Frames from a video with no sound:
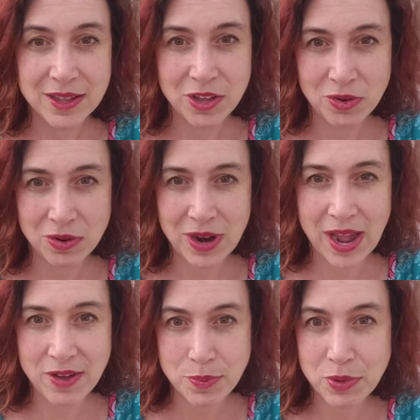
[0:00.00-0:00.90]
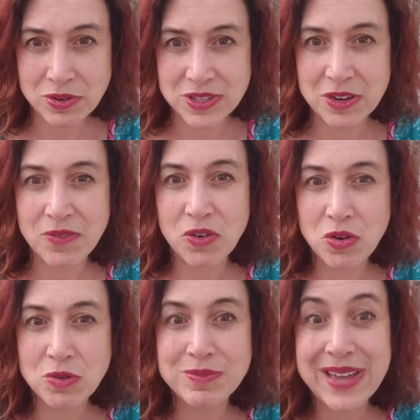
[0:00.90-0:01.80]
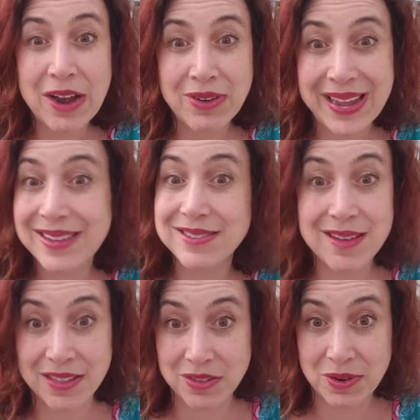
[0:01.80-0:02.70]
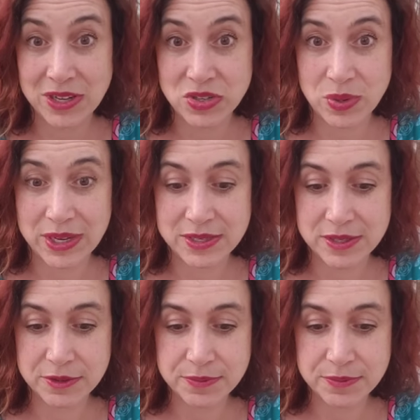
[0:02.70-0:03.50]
you're a person for whom dairy is not the right choice.